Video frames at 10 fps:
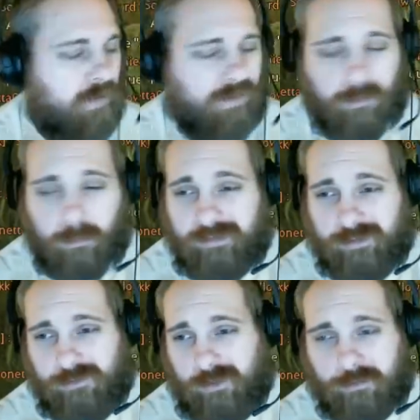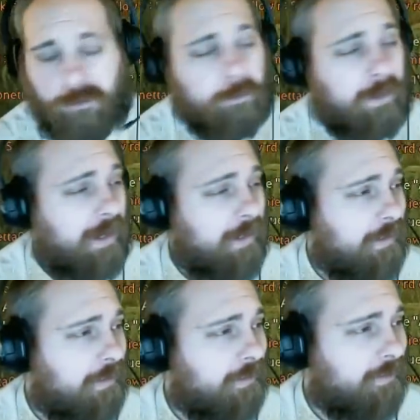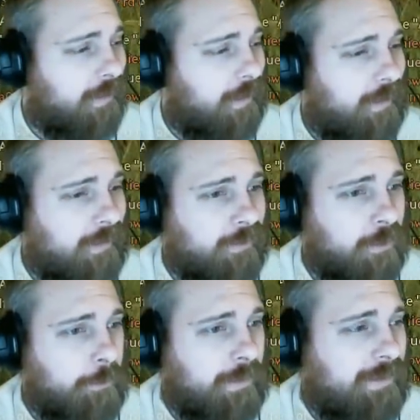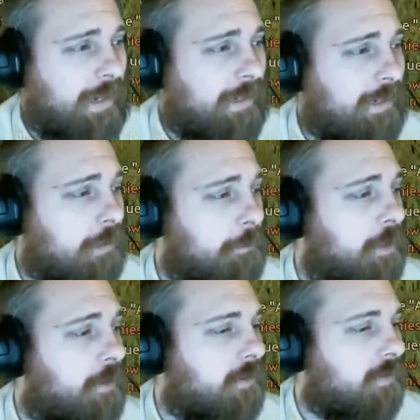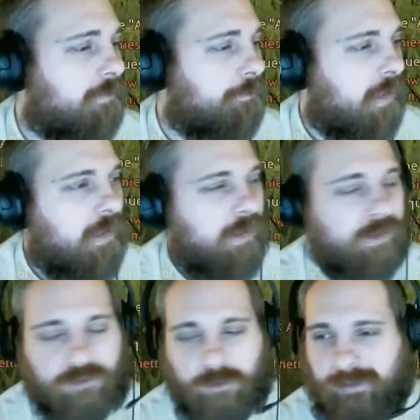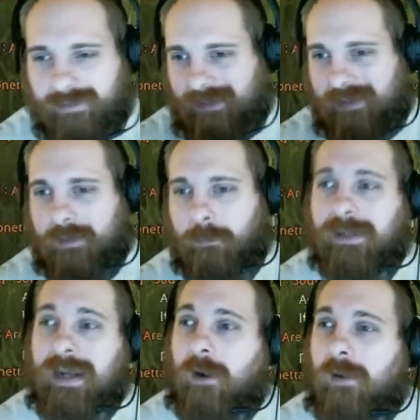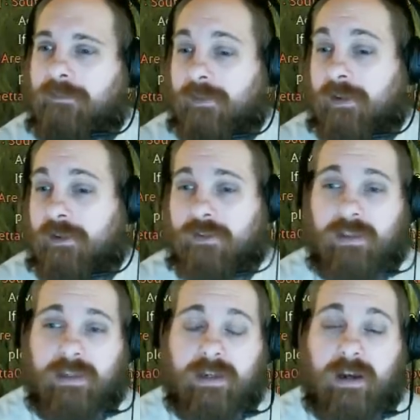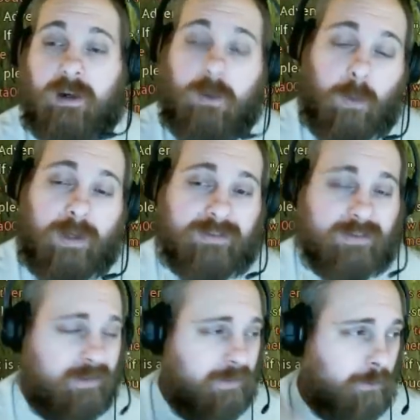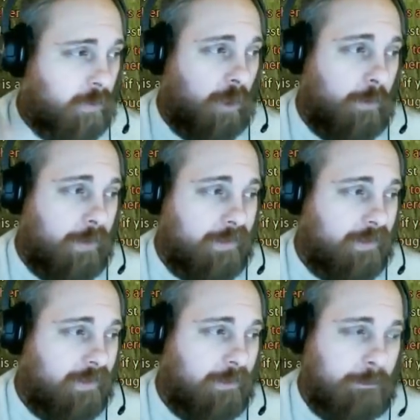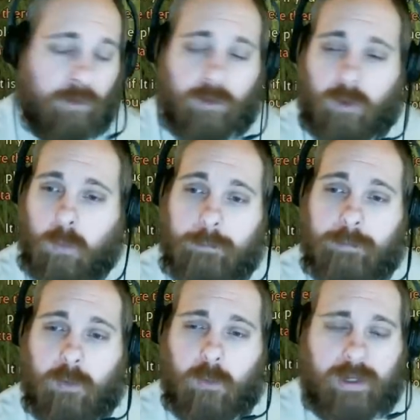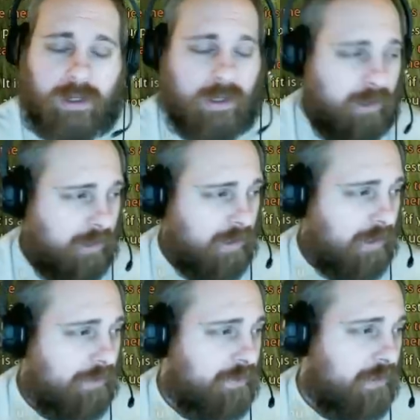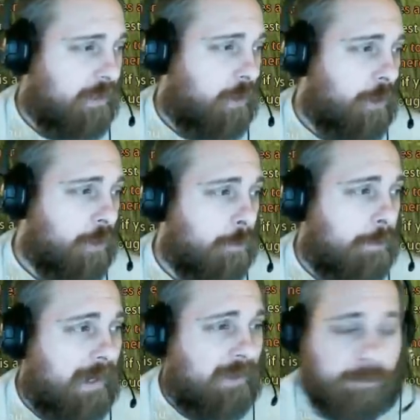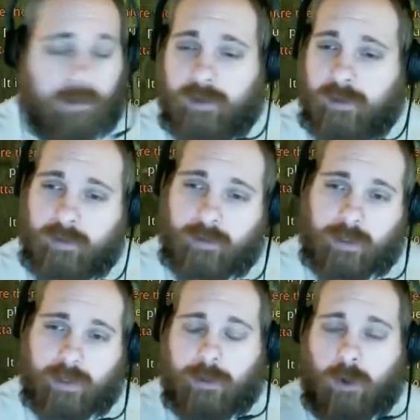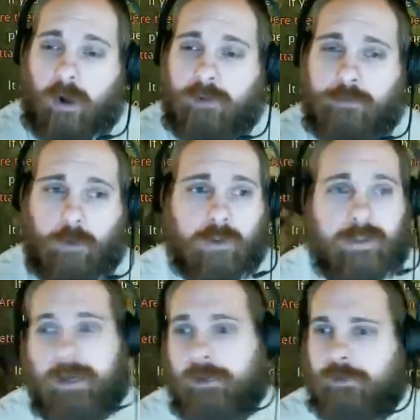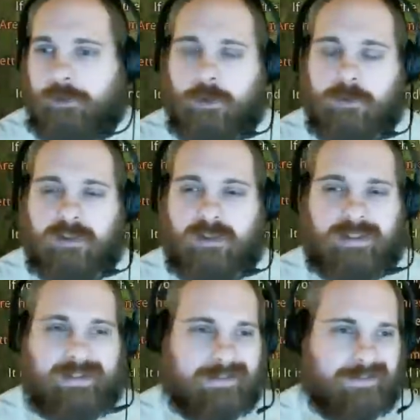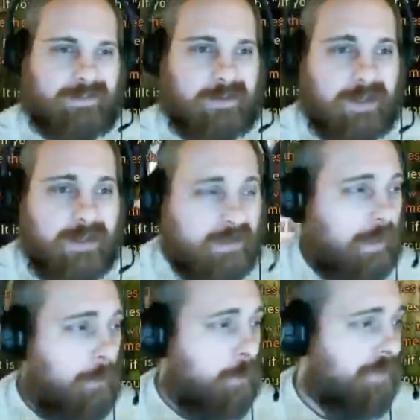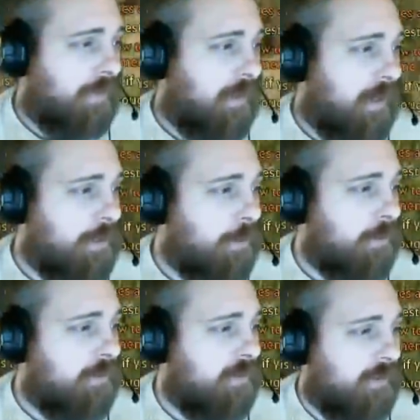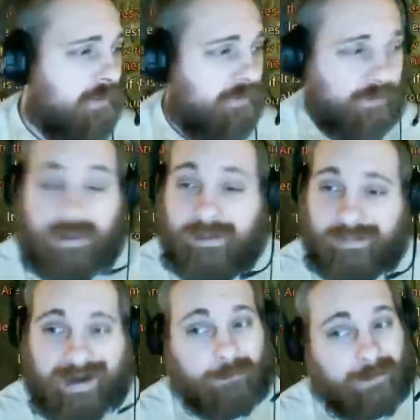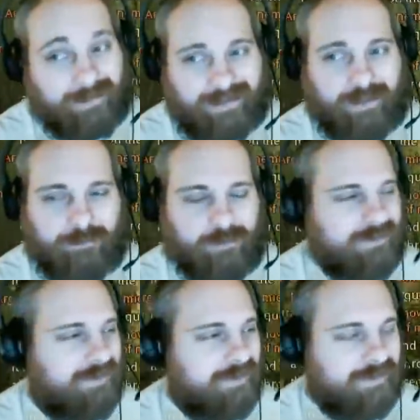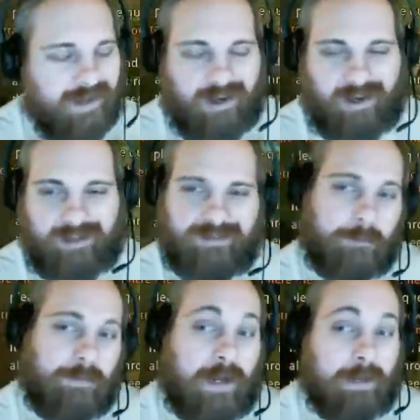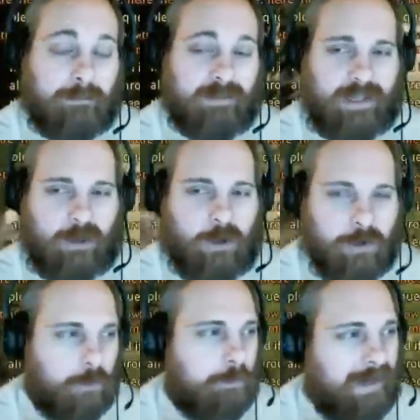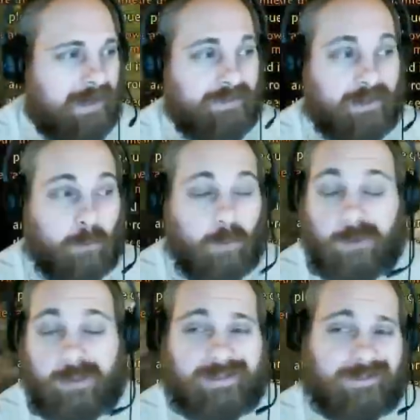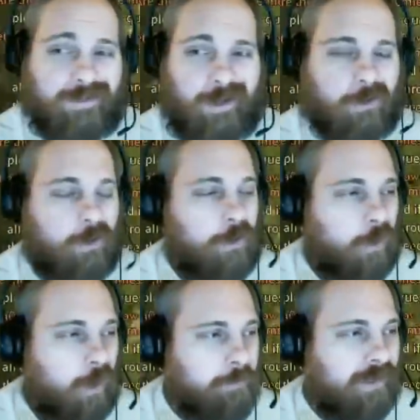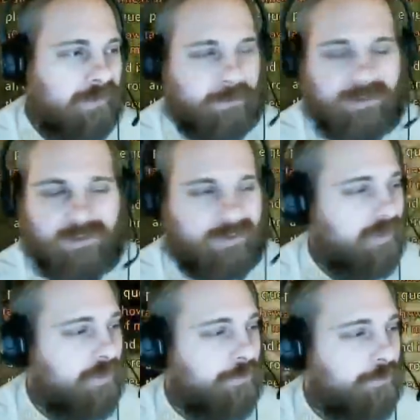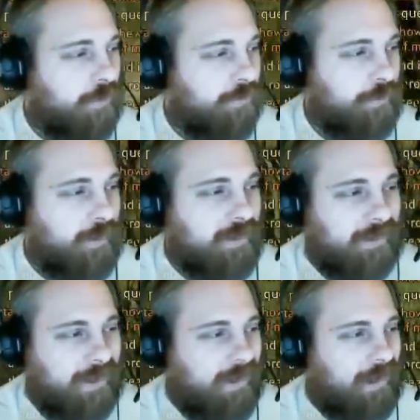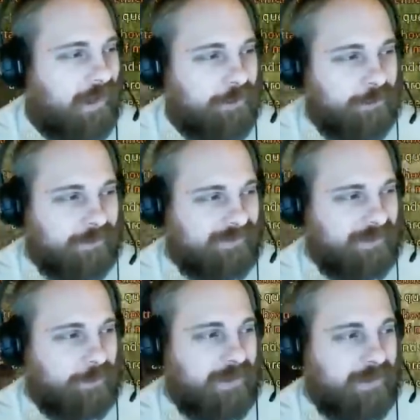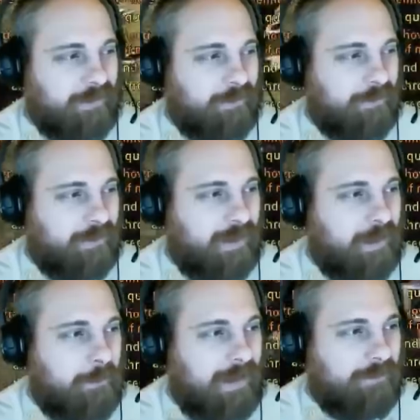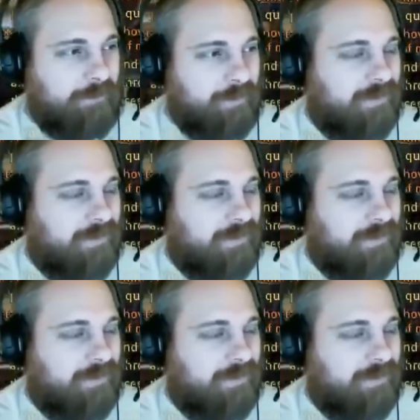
The Wizard's not too bad. He is a little bit tanky, to be honest. So you can see that we now have finished the quest. We'll go ahead, put our weapon away, hit the auto path button, and off our character goes into the distance. Now, one thing I noticed is, like that right there, for instance, sometimes the auto pathing will get stuck on objects, which is a little frustrating. You can see right here that I'm having